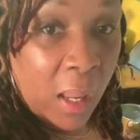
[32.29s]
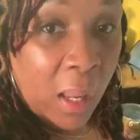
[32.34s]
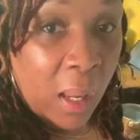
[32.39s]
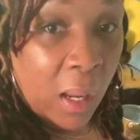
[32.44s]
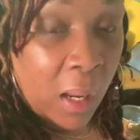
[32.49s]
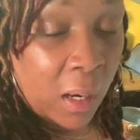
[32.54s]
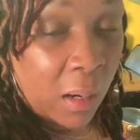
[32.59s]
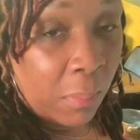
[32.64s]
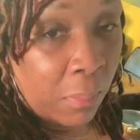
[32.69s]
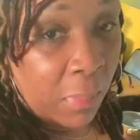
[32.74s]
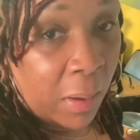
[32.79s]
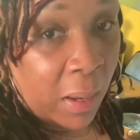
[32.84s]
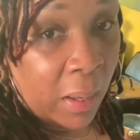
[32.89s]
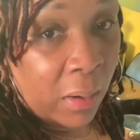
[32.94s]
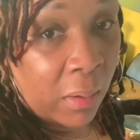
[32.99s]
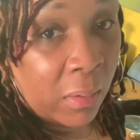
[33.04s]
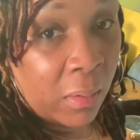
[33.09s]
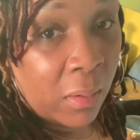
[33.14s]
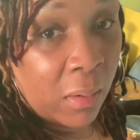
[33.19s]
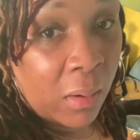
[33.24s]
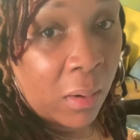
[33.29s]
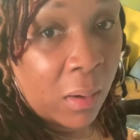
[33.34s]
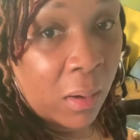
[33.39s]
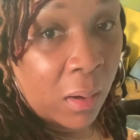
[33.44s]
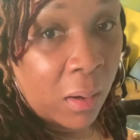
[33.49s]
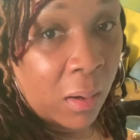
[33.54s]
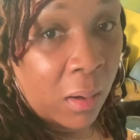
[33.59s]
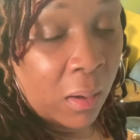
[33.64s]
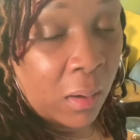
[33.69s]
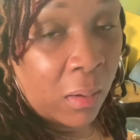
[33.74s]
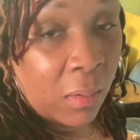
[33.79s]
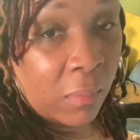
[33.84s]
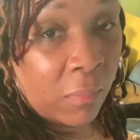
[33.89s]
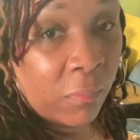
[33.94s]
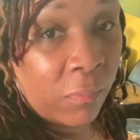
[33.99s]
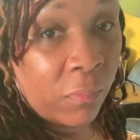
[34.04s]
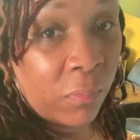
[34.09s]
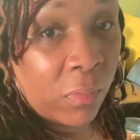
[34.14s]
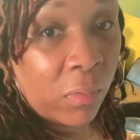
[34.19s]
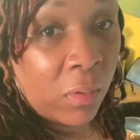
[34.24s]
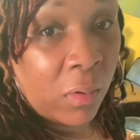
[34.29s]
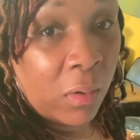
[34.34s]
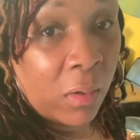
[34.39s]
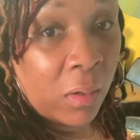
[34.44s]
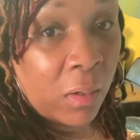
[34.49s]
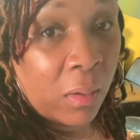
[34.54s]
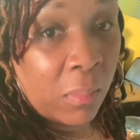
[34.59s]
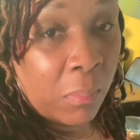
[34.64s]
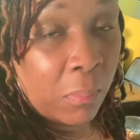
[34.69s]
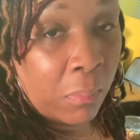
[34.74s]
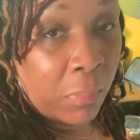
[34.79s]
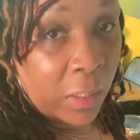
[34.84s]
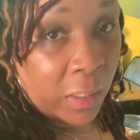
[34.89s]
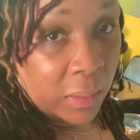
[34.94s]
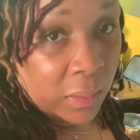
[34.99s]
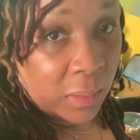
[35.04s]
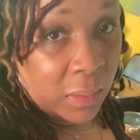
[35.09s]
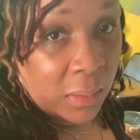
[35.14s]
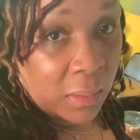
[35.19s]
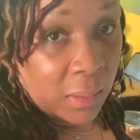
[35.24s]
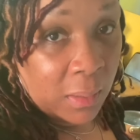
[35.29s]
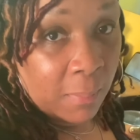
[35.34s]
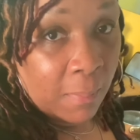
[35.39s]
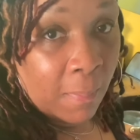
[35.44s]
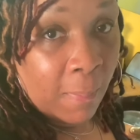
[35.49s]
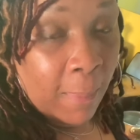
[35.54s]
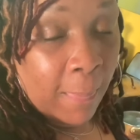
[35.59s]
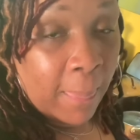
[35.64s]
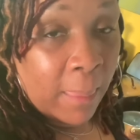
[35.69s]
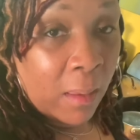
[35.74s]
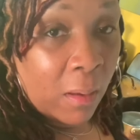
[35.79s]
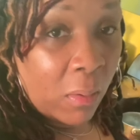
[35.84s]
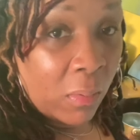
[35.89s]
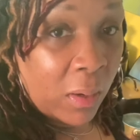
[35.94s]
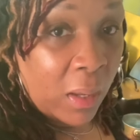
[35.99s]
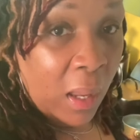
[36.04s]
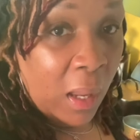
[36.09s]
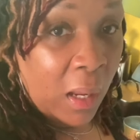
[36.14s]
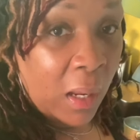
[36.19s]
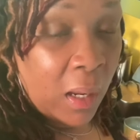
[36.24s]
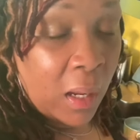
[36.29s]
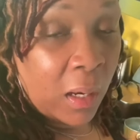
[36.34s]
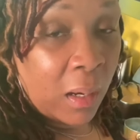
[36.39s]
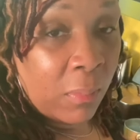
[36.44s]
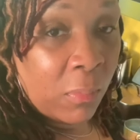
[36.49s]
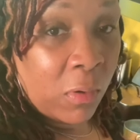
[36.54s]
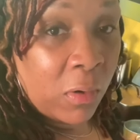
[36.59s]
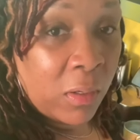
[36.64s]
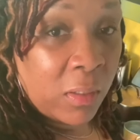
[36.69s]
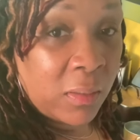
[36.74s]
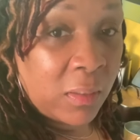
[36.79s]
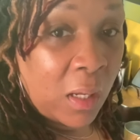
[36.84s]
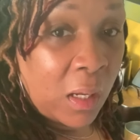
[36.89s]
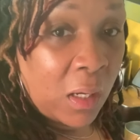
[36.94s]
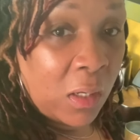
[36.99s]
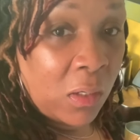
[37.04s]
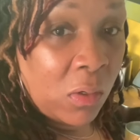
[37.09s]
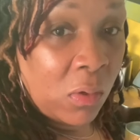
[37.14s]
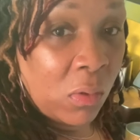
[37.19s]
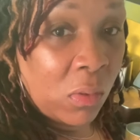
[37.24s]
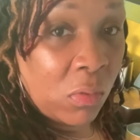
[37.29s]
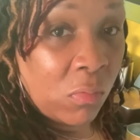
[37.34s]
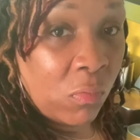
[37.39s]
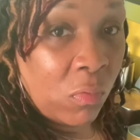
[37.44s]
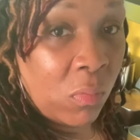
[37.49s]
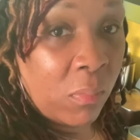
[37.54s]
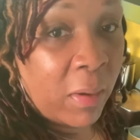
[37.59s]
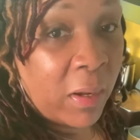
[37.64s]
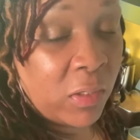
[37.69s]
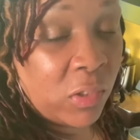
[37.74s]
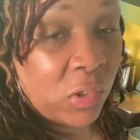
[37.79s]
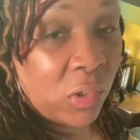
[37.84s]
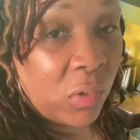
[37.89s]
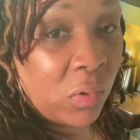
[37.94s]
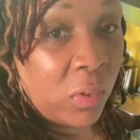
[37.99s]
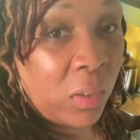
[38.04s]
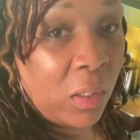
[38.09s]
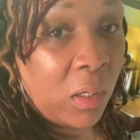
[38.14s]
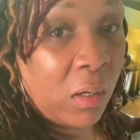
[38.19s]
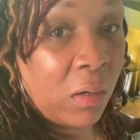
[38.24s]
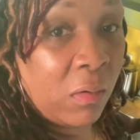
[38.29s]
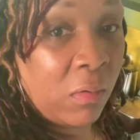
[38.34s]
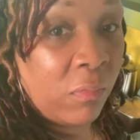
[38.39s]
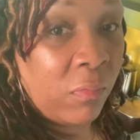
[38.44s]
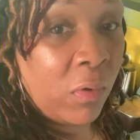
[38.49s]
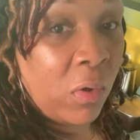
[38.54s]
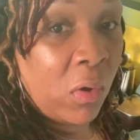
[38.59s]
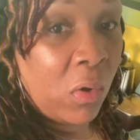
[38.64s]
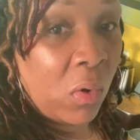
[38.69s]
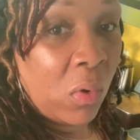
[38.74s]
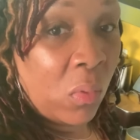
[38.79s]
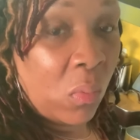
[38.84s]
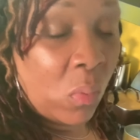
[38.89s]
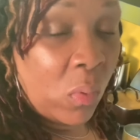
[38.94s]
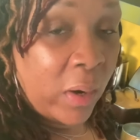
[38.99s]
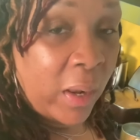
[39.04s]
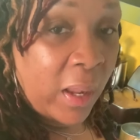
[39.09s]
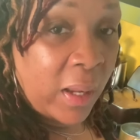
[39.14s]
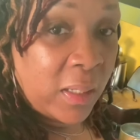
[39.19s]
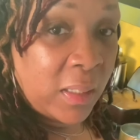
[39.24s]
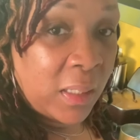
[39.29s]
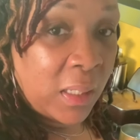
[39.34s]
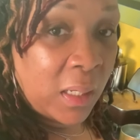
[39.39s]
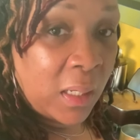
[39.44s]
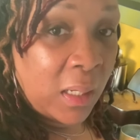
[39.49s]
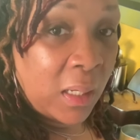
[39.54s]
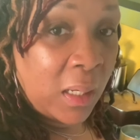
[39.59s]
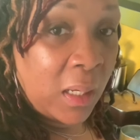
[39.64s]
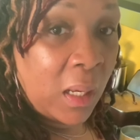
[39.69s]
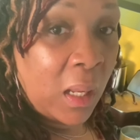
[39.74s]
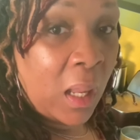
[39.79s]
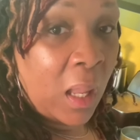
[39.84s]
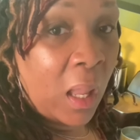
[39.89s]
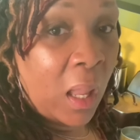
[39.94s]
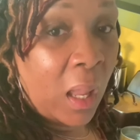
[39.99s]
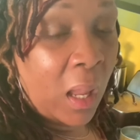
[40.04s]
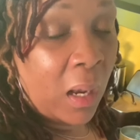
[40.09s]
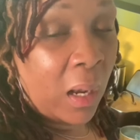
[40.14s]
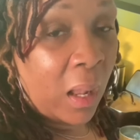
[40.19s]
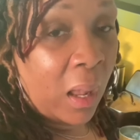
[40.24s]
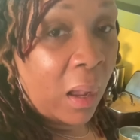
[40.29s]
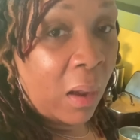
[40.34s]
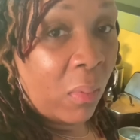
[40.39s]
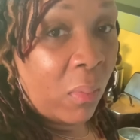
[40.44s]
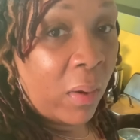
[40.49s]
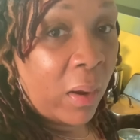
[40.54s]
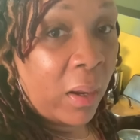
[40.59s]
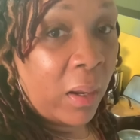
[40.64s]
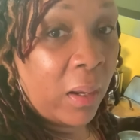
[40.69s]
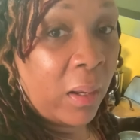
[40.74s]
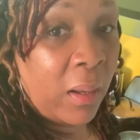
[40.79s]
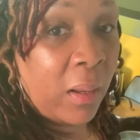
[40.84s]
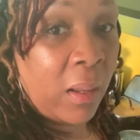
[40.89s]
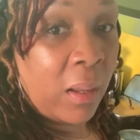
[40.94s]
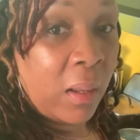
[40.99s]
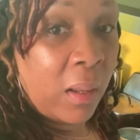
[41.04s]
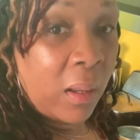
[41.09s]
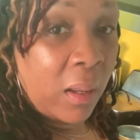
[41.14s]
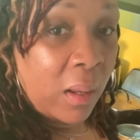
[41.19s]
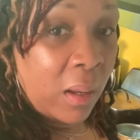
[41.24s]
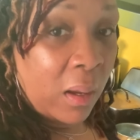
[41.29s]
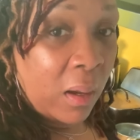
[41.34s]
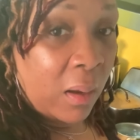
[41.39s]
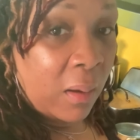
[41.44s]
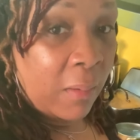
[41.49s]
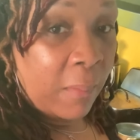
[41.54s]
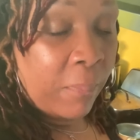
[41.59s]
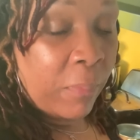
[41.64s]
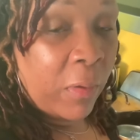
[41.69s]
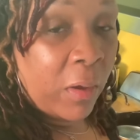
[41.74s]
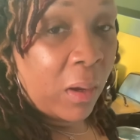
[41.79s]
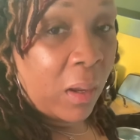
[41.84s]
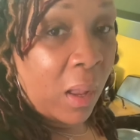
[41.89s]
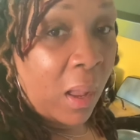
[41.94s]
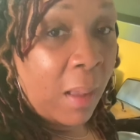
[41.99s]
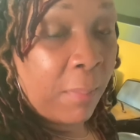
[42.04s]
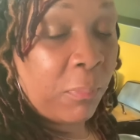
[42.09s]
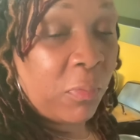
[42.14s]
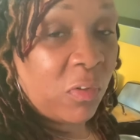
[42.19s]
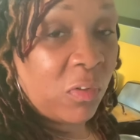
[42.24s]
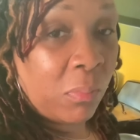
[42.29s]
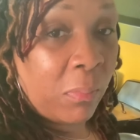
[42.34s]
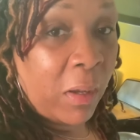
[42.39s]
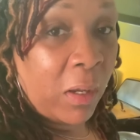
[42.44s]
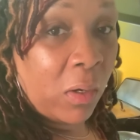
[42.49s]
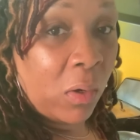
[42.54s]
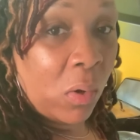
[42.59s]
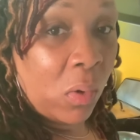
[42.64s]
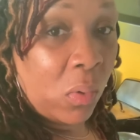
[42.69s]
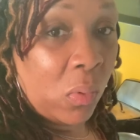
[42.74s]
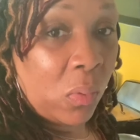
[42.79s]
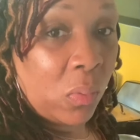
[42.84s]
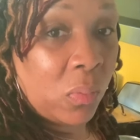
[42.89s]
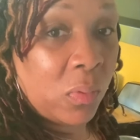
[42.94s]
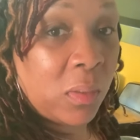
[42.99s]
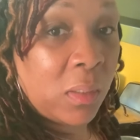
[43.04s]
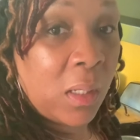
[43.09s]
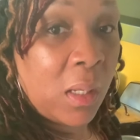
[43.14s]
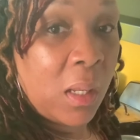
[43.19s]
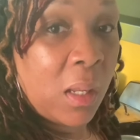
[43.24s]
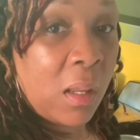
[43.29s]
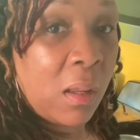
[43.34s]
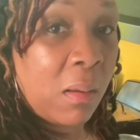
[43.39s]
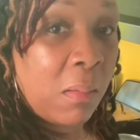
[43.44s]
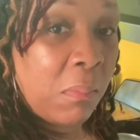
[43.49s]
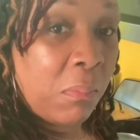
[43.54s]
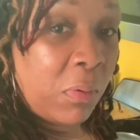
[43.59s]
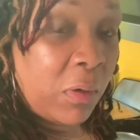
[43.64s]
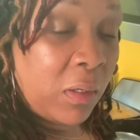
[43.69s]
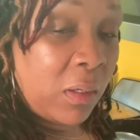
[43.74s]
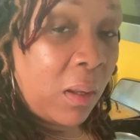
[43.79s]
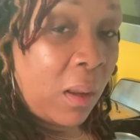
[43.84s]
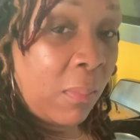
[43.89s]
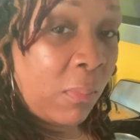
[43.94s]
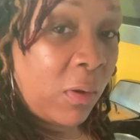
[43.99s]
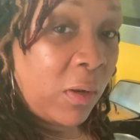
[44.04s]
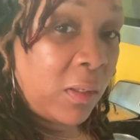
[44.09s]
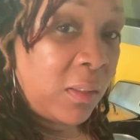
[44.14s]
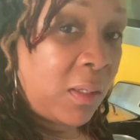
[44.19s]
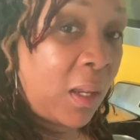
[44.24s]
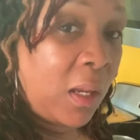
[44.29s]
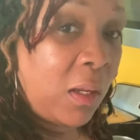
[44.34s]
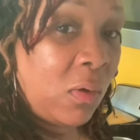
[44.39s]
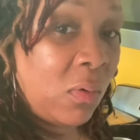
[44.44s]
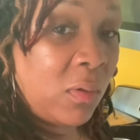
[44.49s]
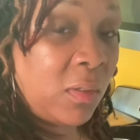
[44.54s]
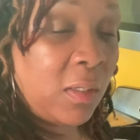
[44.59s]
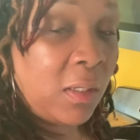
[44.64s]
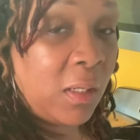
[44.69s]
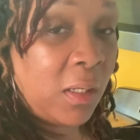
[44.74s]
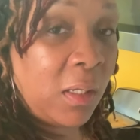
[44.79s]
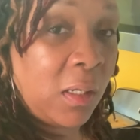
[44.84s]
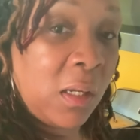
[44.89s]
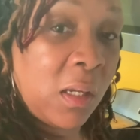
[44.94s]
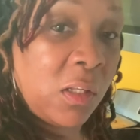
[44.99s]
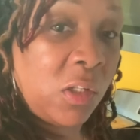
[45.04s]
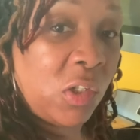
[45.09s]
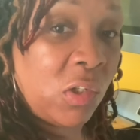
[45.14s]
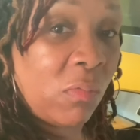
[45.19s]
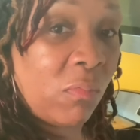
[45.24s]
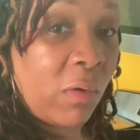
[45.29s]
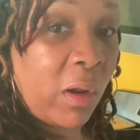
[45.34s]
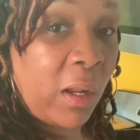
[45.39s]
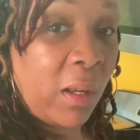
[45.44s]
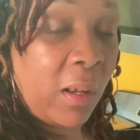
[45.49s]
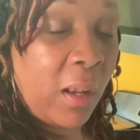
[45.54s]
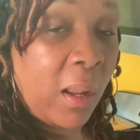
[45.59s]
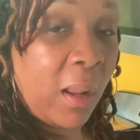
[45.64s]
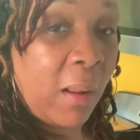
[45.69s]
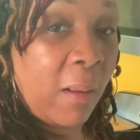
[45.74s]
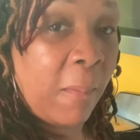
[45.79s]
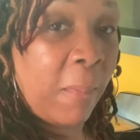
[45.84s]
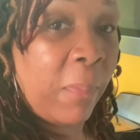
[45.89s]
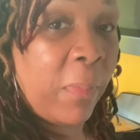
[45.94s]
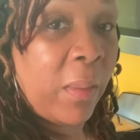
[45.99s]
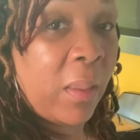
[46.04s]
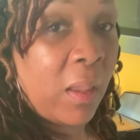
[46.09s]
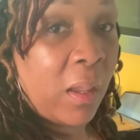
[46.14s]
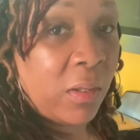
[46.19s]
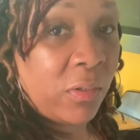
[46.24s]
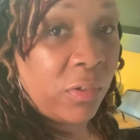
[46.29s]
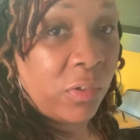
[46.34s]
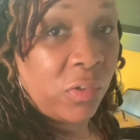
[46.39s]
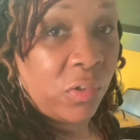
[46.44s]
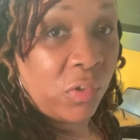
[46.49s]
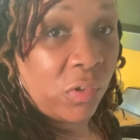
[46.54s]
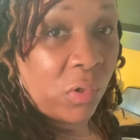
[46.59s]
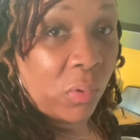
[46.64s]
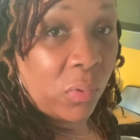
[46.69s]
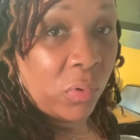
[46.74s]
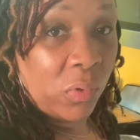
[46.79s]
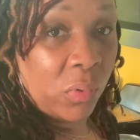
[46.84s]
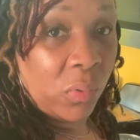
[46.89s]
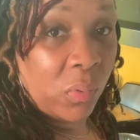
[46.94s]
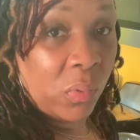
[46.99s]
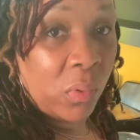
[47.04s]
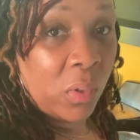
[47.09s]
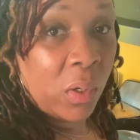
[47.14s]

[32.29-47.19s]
in a matter of months. Okay, and I'm going to take you through my journey of what I did and how I accomplished my goals. But I'm going to take you into the kitchen right now and just show you